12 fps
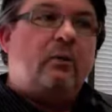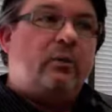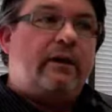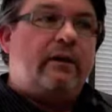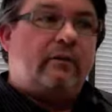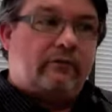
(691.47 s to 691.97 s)

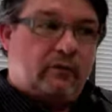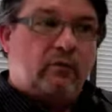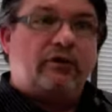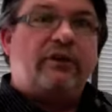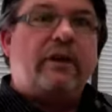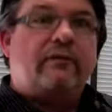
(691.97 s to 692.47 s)
We, of
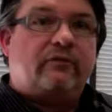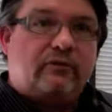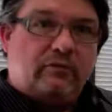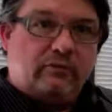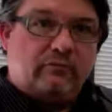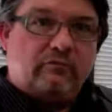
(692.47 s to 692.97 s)
course, have
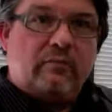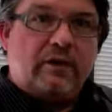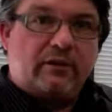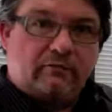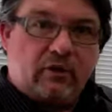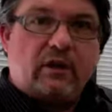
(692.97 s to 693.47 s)
to
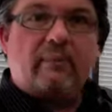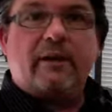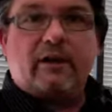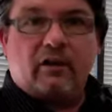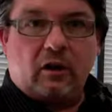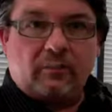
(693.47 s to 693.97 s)
remit the right
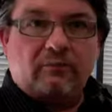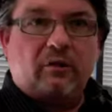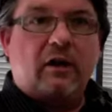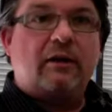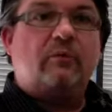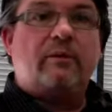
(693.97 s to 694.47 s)
amount of
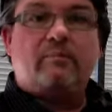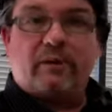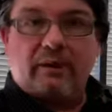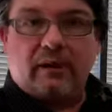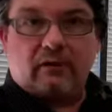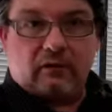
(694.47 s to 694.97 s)
copyright. We
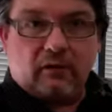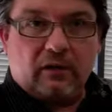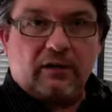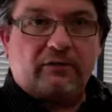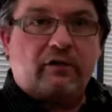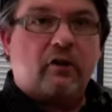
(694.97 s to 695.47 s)
bill our
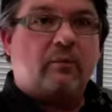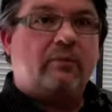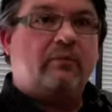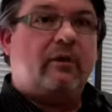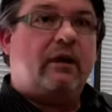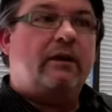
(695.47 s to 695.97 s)
clients for
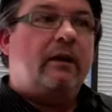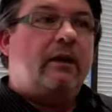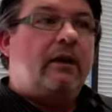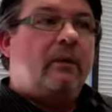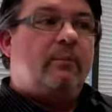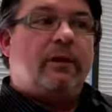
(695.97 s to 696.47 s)
copyright.
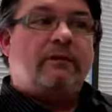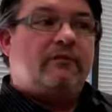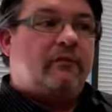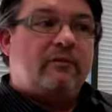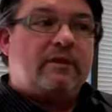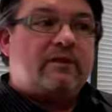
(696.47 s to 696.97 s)
But,
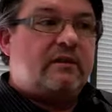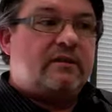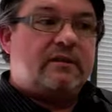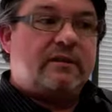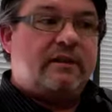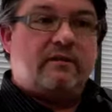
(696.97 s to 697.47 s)
for
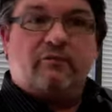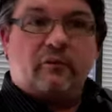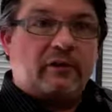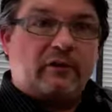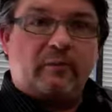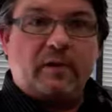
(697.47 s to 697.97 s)
instance, it's
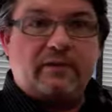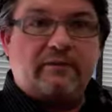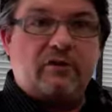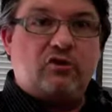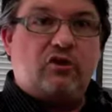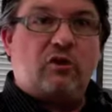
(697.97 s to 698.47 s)
very
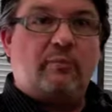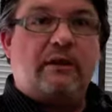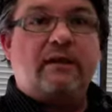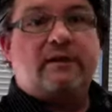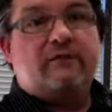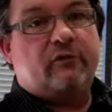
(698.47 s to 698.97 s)
expensive in
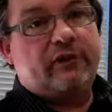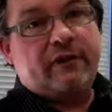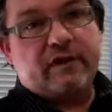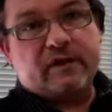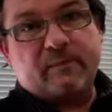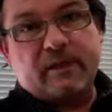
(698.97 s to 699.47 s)
Germany, it's very
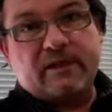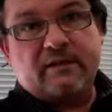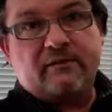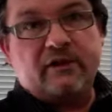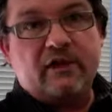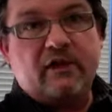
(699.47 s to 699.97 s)

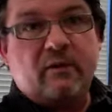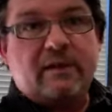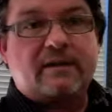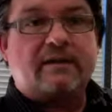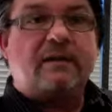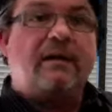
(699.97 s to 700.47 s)
inexpensive in the
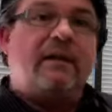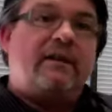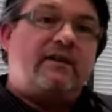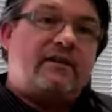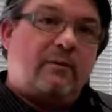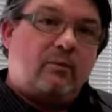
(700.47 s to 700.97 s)
US,
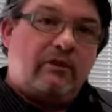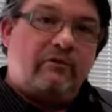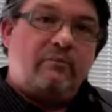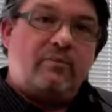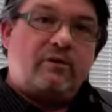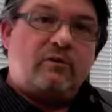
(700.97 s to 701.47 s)

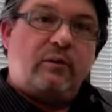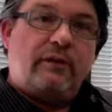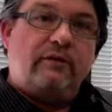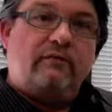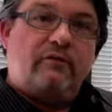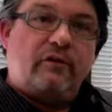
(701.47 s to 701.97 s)
somewhere in
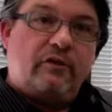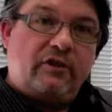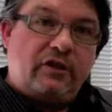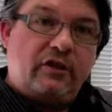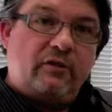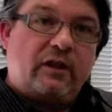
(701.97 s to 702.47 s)
between for
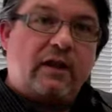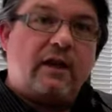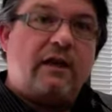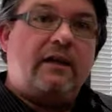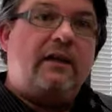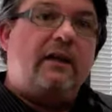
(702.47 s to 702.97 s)
the
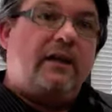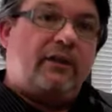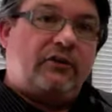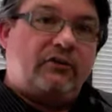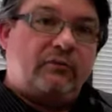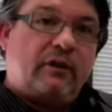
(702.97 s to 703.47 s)
UK.
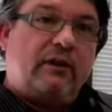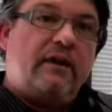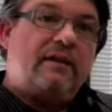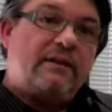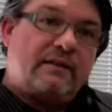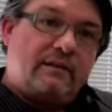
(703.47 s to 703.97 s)
Australia
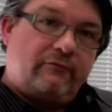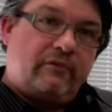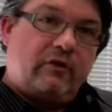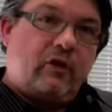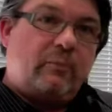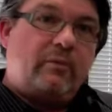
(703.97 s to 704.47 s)
has a
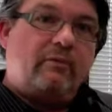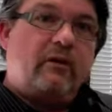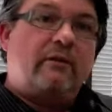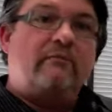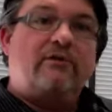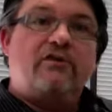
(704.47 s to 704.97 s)
different
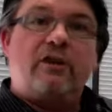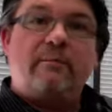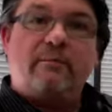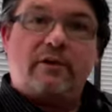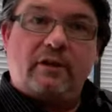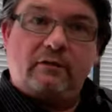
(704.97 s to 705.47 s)
copyright
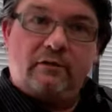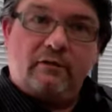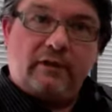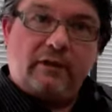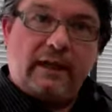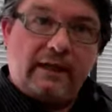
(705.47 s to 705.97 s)
regime
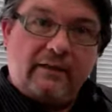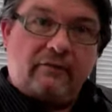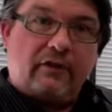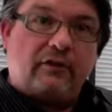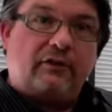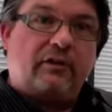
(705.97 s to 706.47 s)
than any
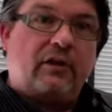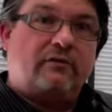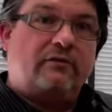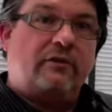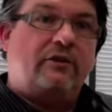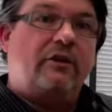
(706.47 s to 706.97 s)
of those
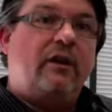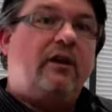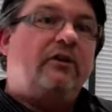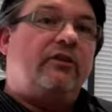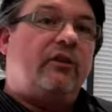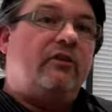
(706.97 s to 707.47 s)
countries.
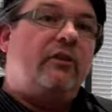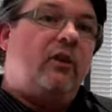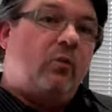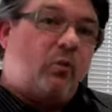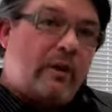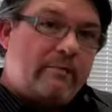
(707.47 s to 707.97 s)
So
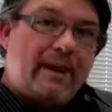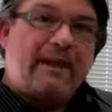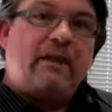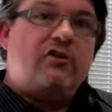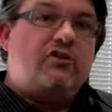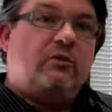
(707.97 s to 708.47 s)
we
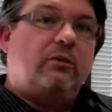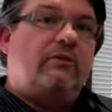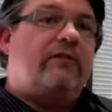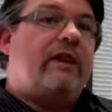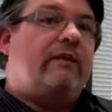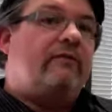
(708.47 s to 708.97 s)
manage all
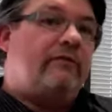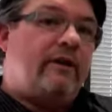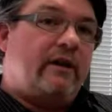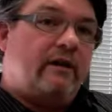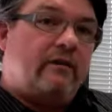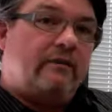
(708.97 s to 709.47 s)
of that
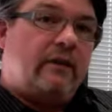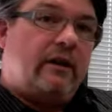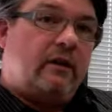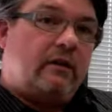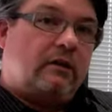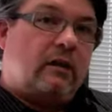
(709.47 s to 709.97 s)
for our
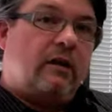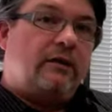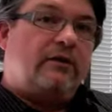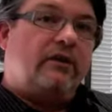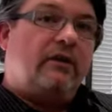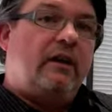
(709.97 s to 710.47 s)

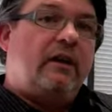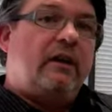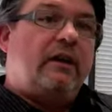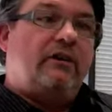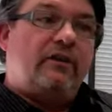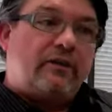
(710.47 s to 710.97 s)
clients,
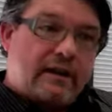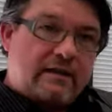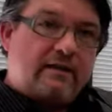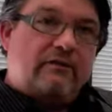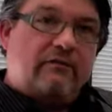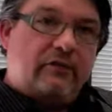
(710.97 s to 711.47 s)
and so
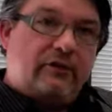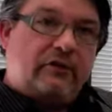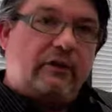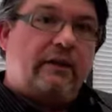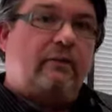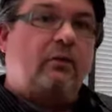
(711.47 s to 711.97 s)
that's the
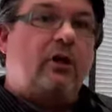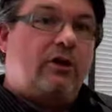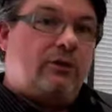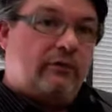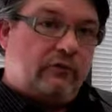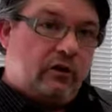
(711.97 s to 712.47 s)
first level.
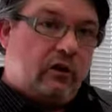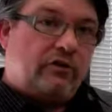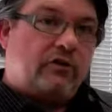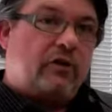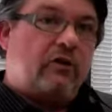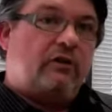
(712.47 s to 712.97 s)
You've
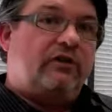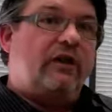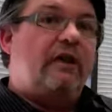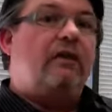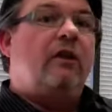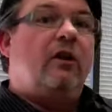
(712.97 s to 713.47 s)
got the
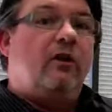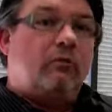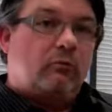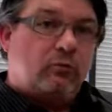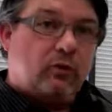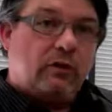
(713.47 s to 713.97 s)
content,
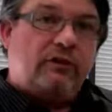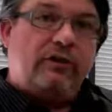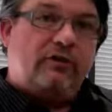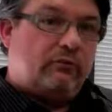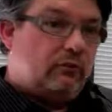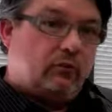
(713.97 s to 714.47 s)

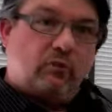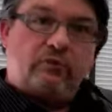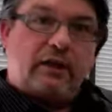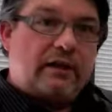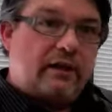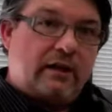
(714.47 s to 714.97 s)
royalties are all
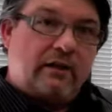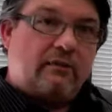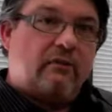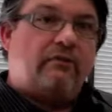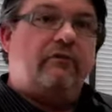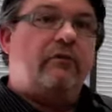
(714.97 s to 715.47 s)
taken
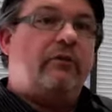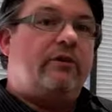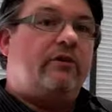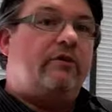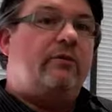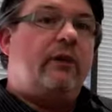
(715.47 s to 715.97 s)
care of for
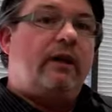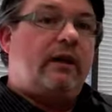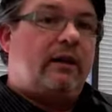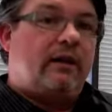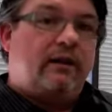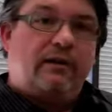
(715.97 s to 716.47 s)
you,
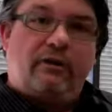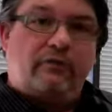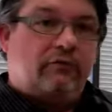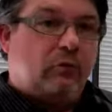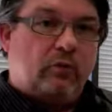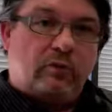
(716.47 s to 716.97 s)
it's
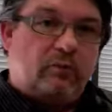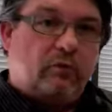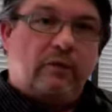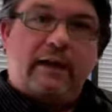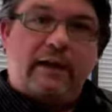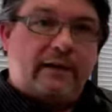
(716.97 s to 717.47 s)

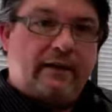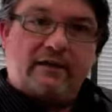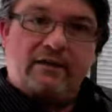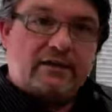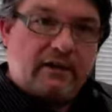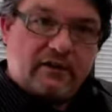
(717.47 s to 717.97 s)
affordable, and
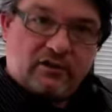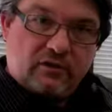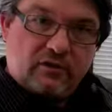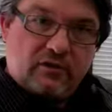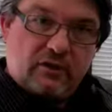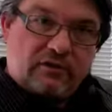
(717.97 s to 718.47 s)
it's
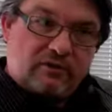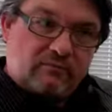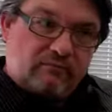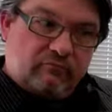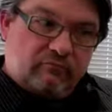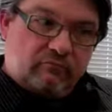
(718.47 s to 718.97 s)

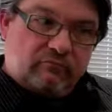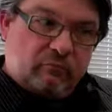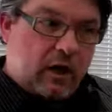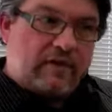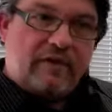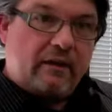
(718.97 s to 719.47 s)

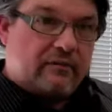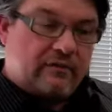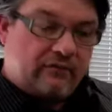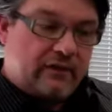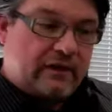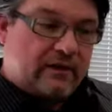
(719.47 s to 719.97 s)
right there at
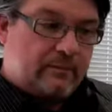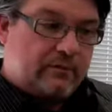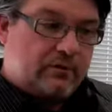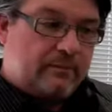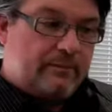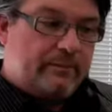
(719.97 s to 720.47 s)
your fingertips.